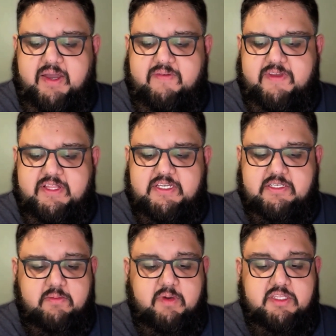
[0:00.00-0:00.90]

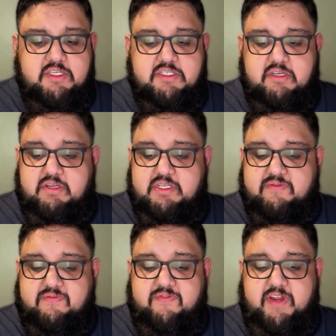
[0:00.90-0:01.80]
feelings about this
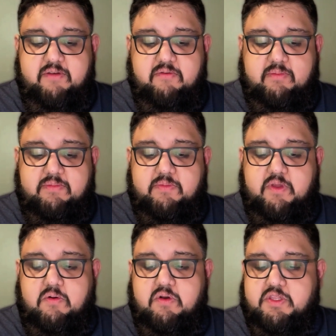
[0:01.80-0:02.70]
series very well
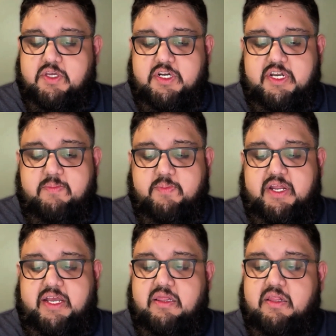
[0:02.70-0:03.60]
known on the internet, but
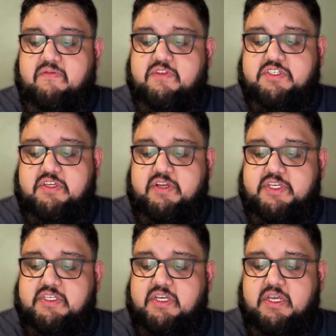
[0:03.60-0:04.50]
I love the
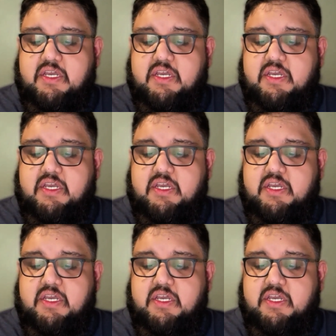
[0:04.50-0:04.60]
series.